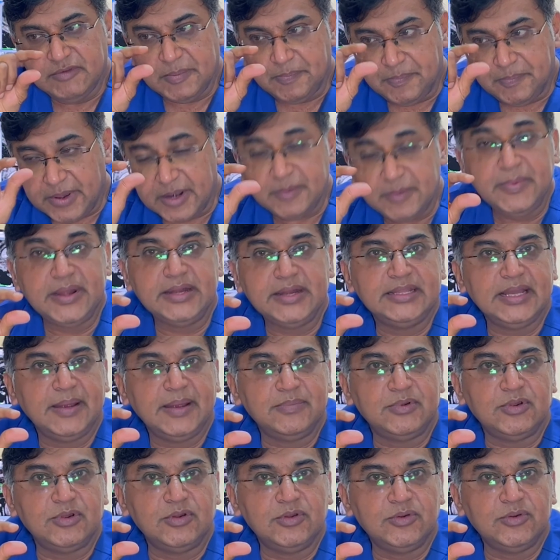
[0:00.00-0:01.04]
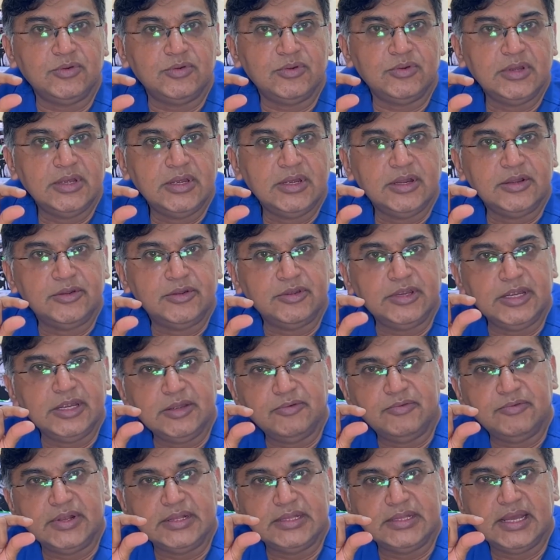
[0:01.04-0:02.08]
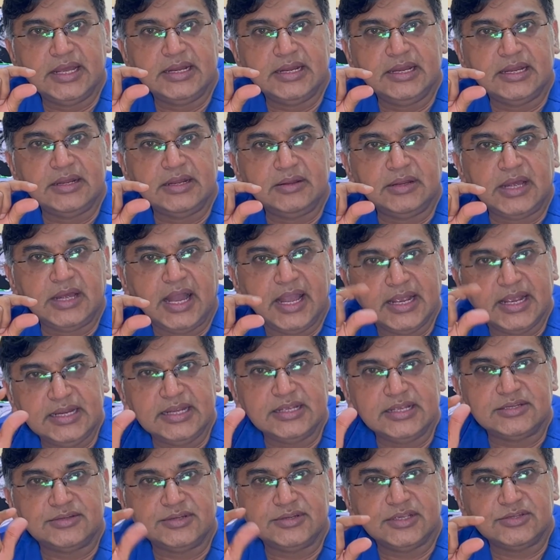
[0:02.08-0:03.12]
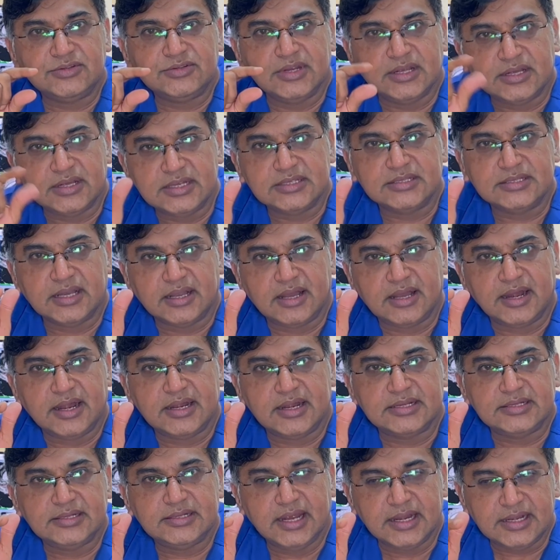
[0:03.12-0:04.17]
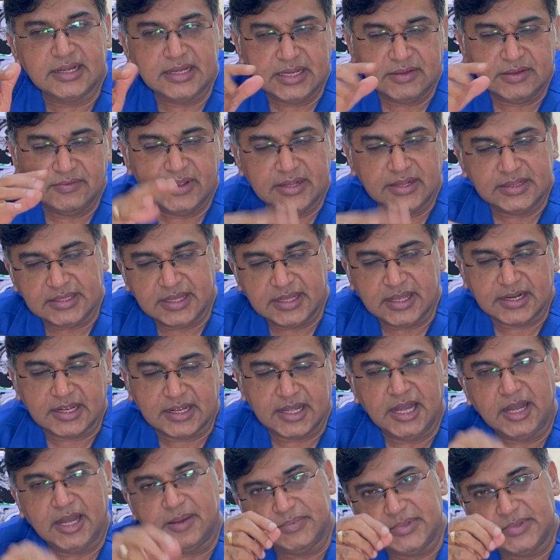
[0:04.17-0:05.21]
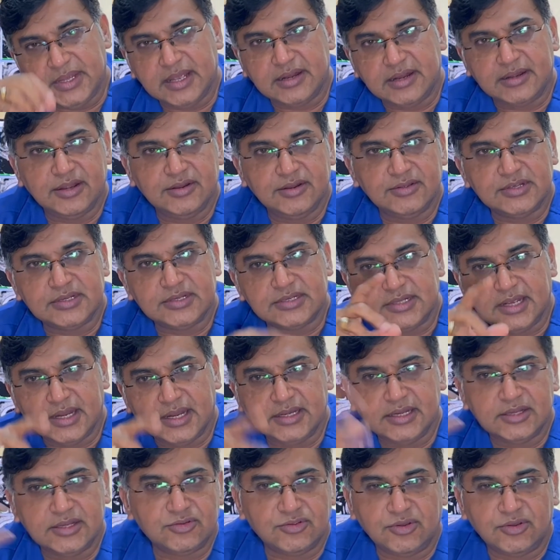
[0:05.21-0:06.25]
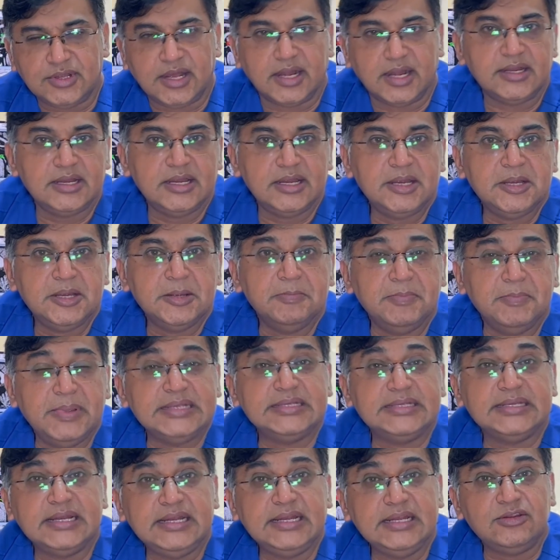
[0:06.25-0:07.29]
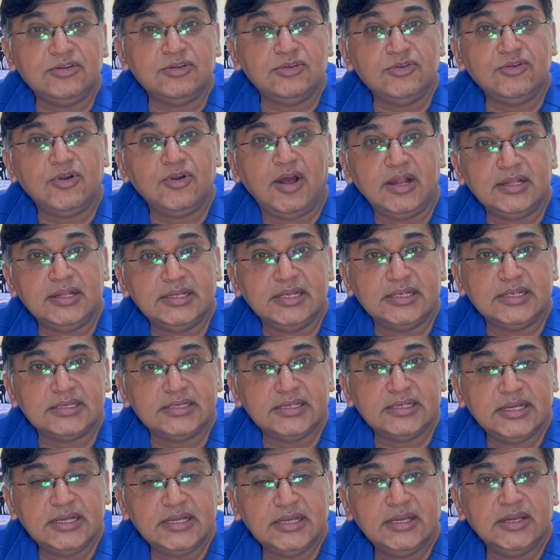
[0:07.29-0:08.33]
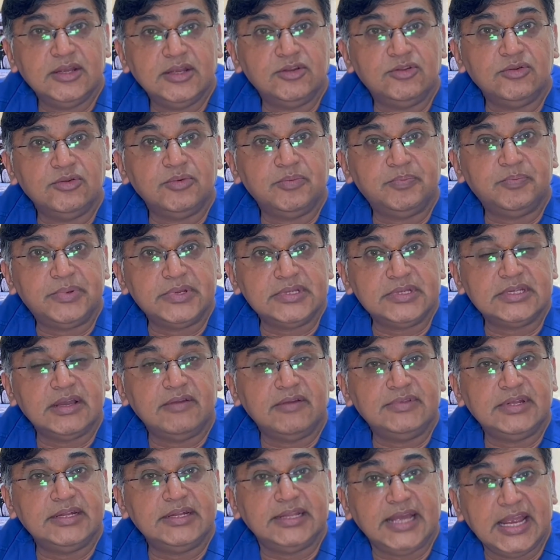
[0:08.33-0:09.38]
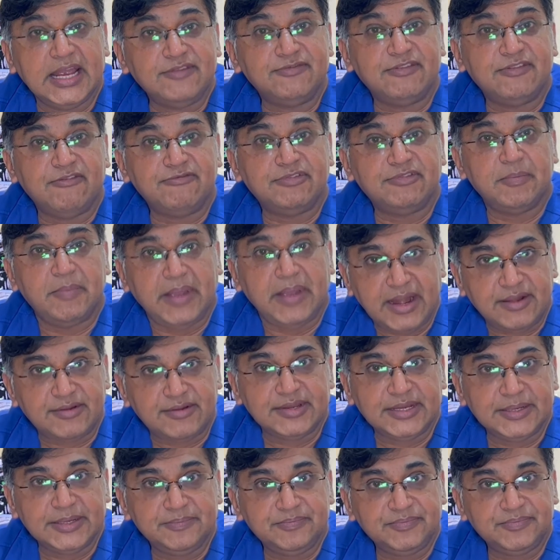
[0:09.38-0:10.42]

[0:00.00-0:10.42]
permit them to do when they're a little highly stressed, to increase the current slightly. When they're calm, they can reduce it slightly, so that basically to do all this to preserve the life of the battery.